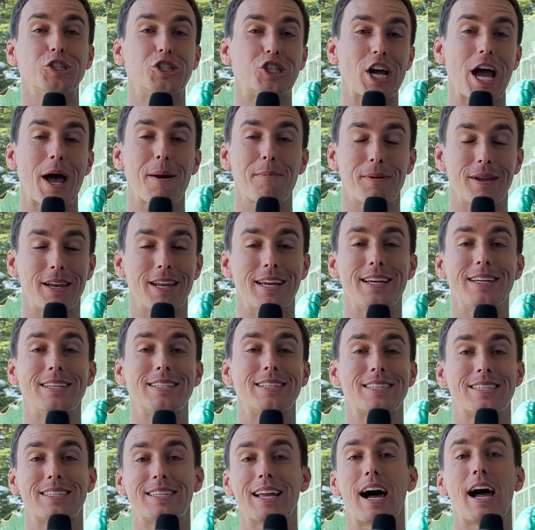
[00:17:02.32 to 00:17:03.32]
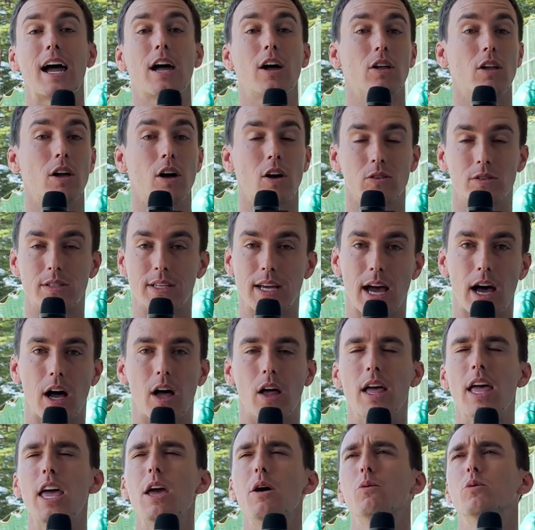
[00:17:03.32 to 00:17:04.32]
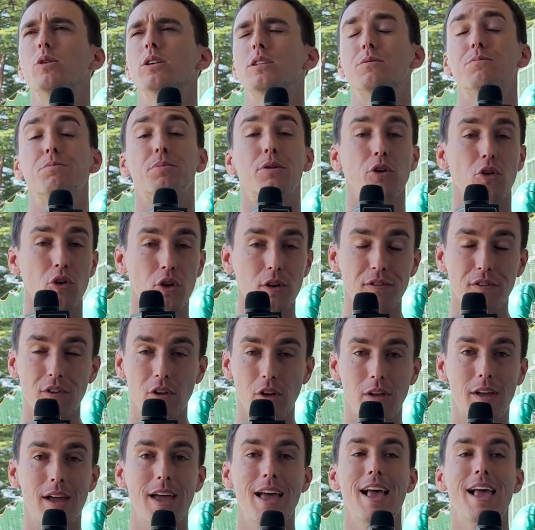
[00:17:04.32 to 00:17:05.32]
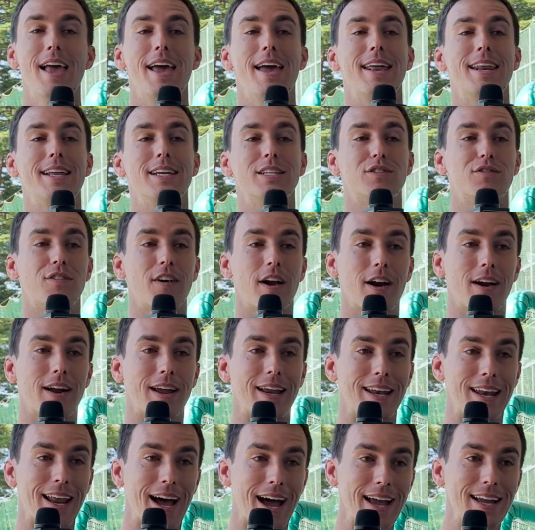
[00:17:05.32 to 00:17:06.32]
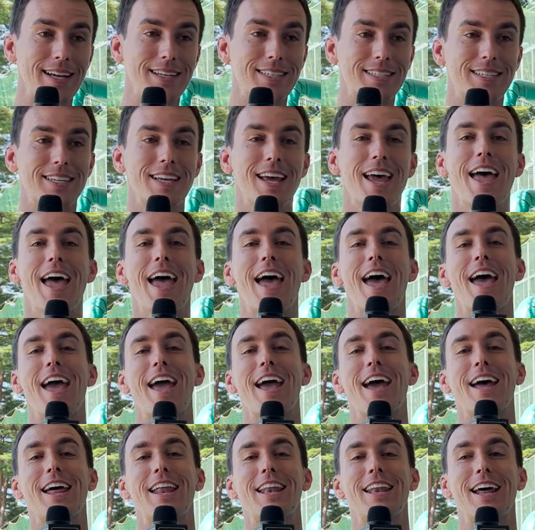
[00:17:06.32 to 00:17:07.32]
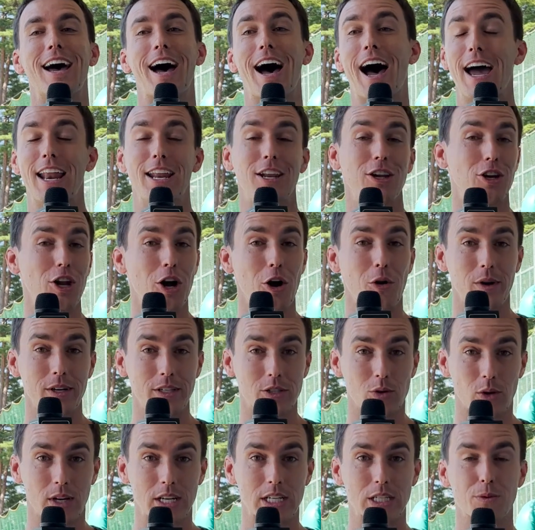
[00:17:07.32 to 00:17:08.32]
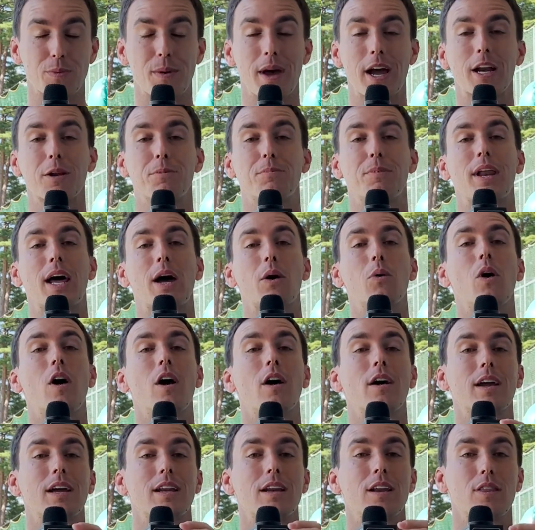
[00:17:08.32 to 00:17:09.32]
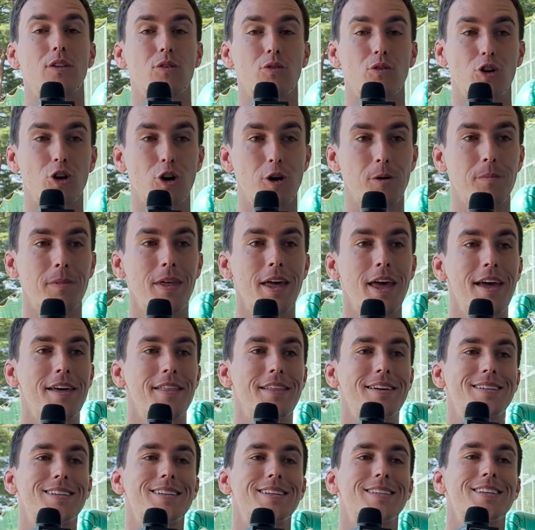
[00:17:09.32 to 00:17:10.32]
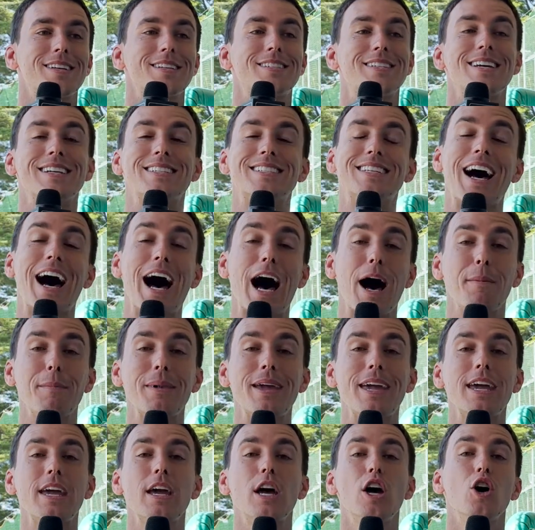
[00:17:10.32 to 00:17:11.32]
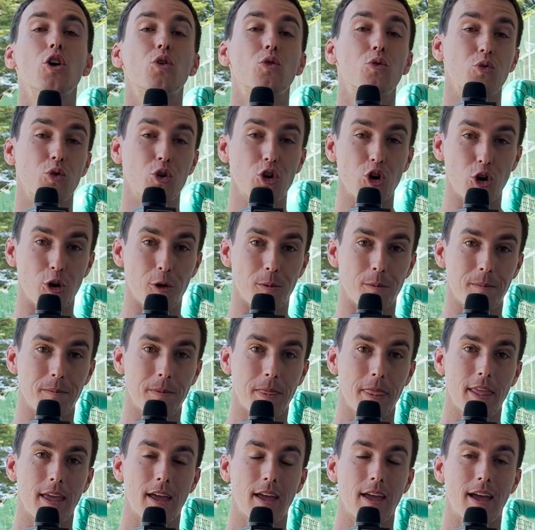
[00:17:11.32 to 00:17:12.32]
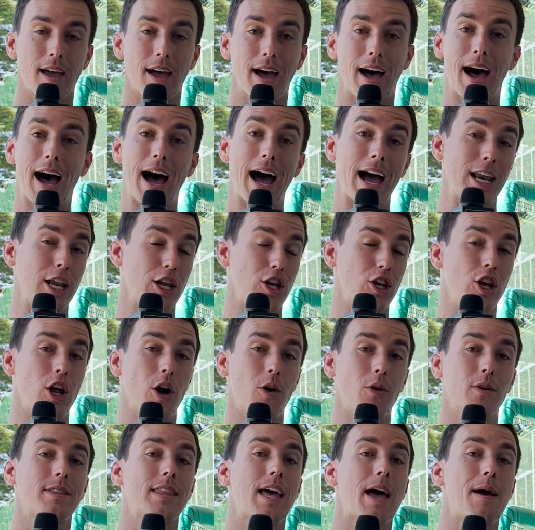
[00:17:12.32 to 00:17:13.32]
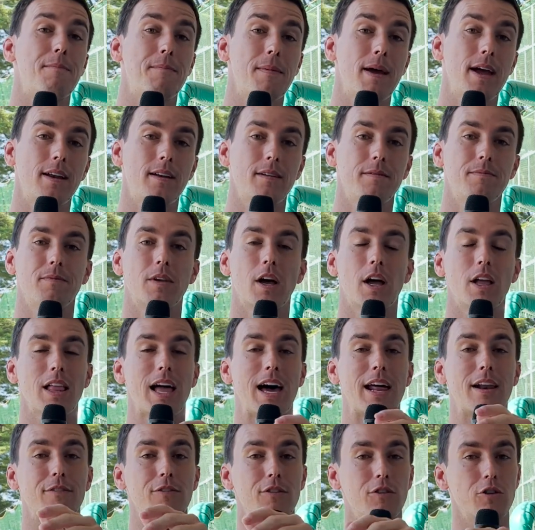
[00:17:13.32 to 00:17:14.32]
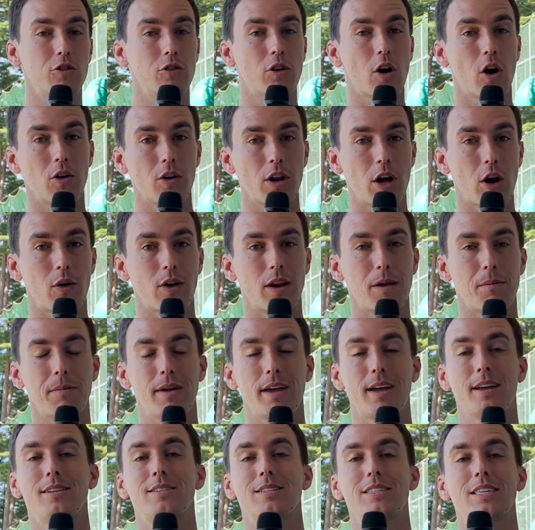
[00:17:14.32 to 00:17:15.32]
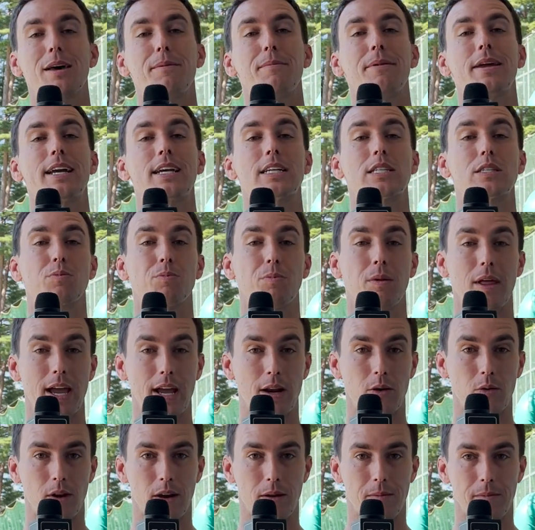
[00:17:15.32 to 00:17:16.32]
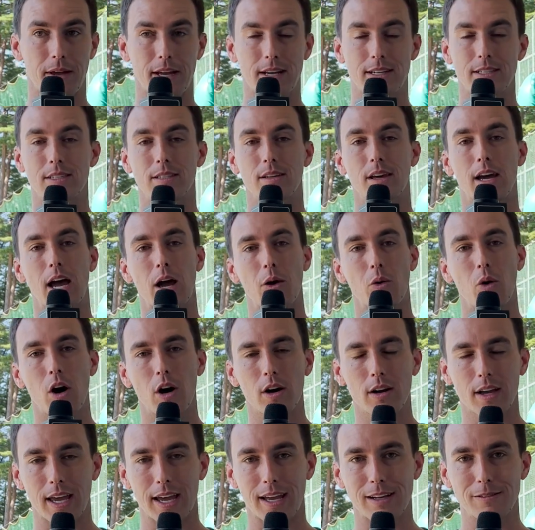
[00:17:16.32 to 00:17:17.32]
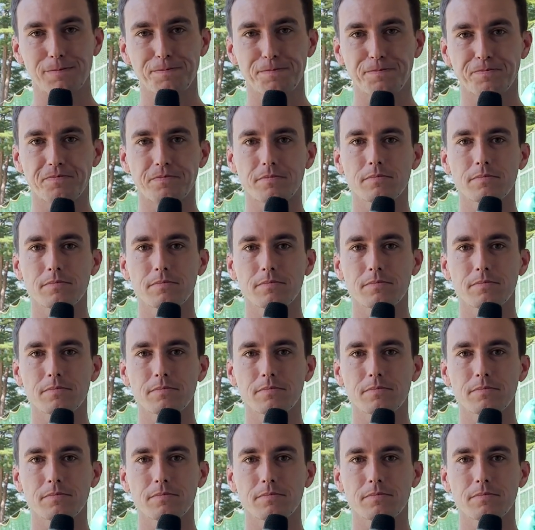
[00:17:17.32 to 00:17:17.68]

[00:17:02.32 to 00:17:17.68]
Japanese-style hotel. It was beautiful. It is very nice, and I didn't know what to expect, but I walk into the room. This is a tatami room. I didn't know what that meant. A lot of you don't know what it means. Let me explain what it means. I walk in.